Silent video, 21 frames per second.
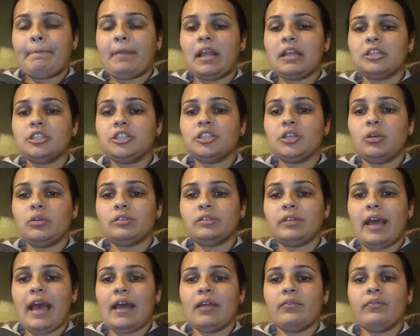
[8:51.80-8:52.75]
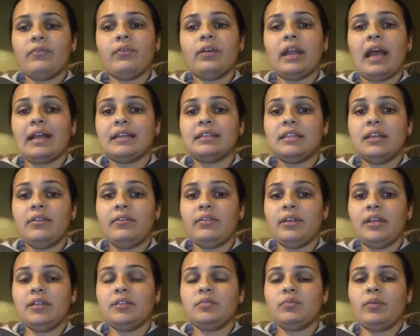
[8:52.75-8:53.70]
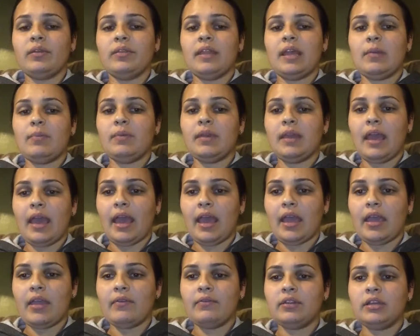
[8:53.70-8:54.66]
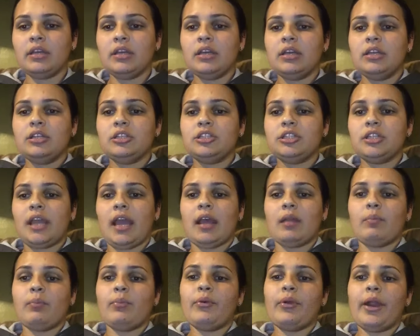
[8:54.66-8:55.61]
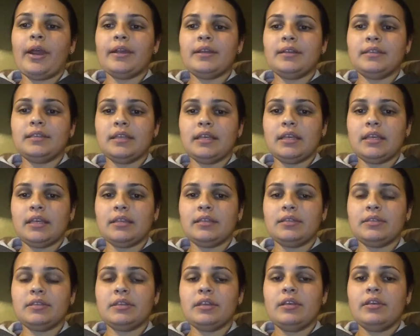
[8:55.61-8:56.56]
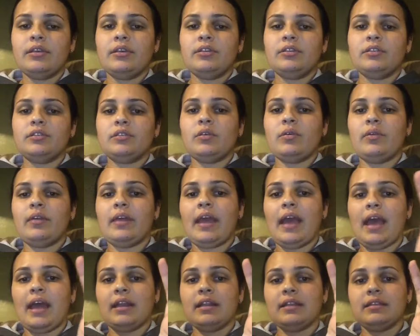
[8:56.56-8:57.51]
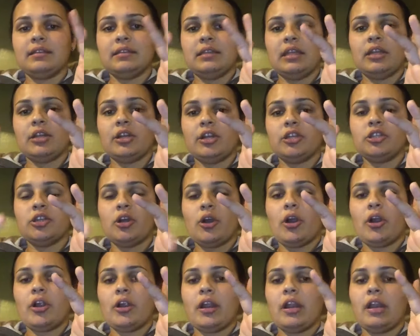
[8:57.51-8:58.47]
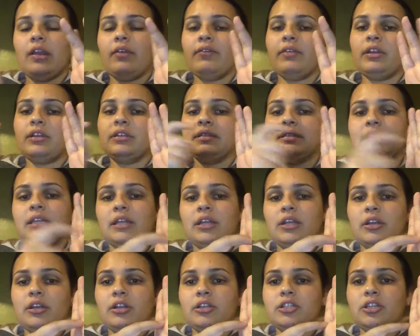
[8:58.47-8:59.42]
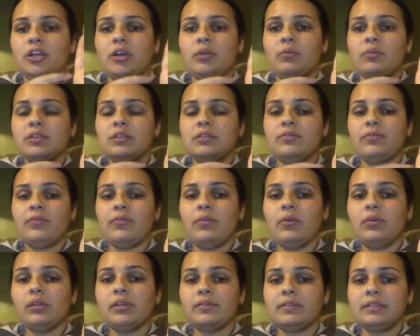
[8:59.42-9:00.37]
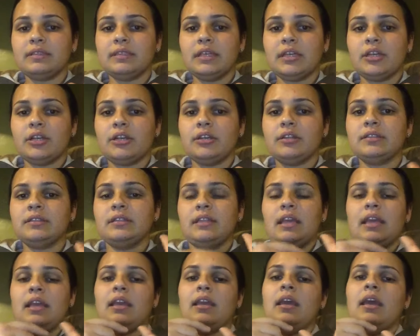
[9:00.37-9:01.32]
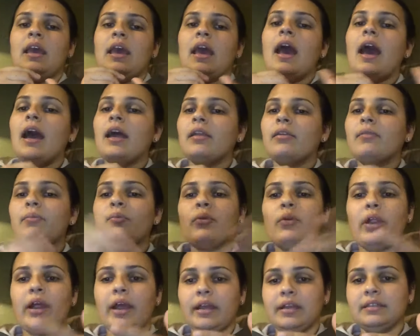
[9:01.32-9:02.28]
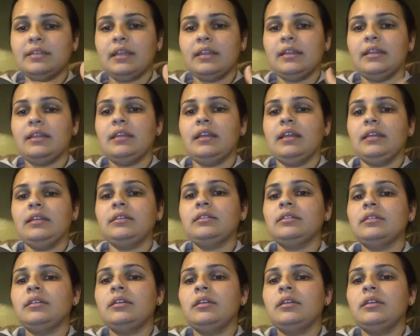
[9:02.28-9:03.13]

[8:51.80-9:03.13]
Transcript: and she also had fun activities when they behaved. She had prizes. So they had a sticker chart, and if their sticker chart was full of stickers, they had a prize at the end.